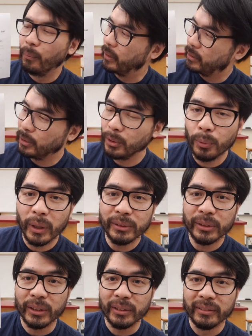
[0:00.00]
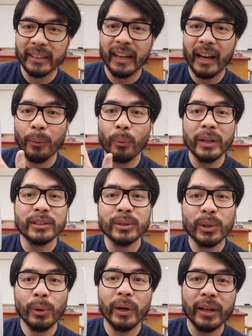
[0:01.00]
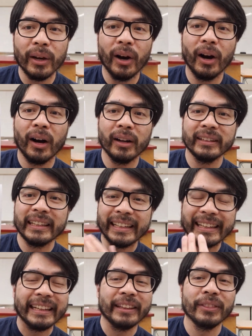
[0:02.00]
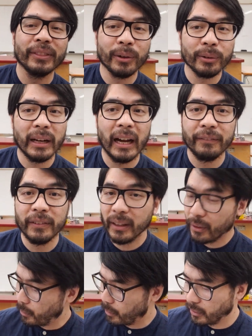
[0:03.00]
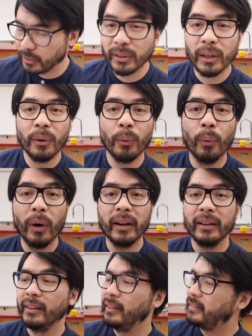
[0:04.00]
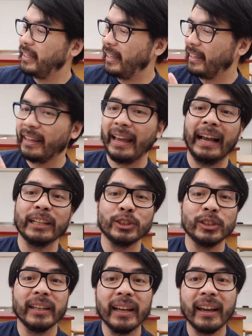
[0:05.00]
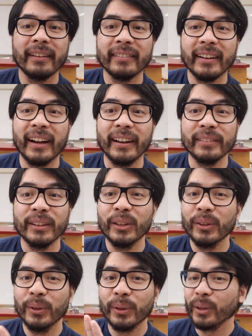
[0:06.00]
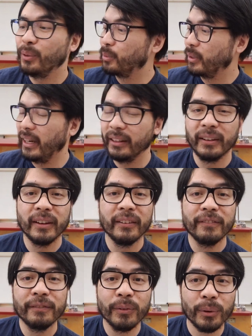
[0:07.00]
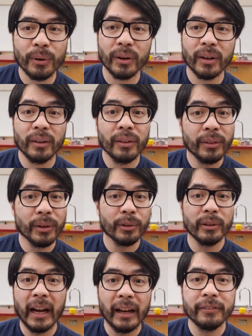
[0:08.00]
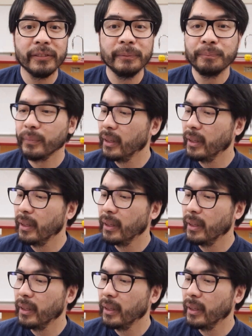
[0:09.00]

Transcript: What do you wonder? And what's going on in the graph? In other words, what is a catchy headline you can write for the graph?